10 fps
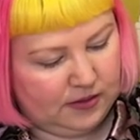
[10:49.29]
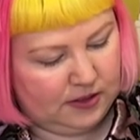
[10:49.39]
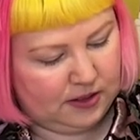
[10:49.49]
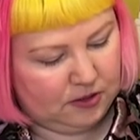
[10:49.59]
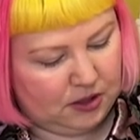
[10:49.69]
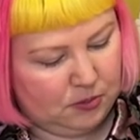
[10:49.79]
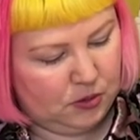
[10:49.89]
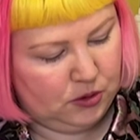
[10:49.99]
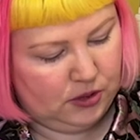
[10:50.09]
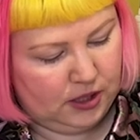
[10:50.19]
they're on the
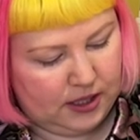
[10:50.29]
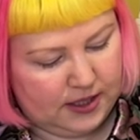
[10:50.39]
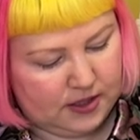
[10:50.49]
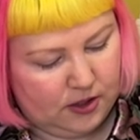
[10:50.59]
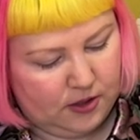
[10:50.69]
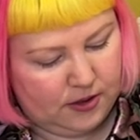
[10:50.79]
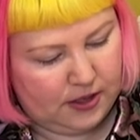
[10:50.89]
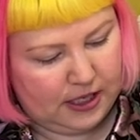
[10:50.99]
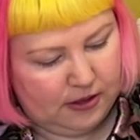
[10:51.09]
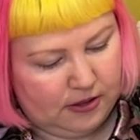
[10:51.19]
moon, and there's Earth
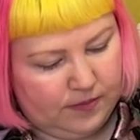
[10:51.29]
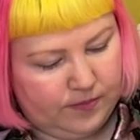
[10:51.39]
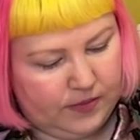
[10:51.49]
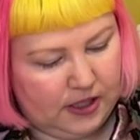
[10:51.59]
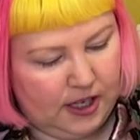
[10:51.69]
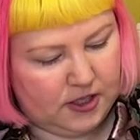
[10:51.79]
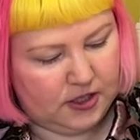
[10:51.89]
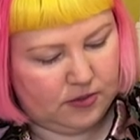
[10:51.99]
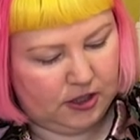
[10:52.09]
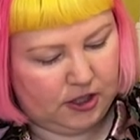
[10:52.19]
there. And yeah, it's
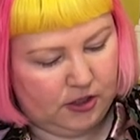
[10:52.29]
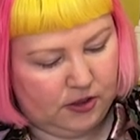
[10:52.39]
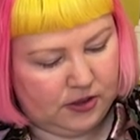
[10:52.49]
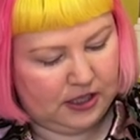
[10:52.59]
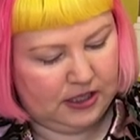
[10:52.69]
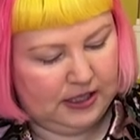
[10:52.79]
just really cute.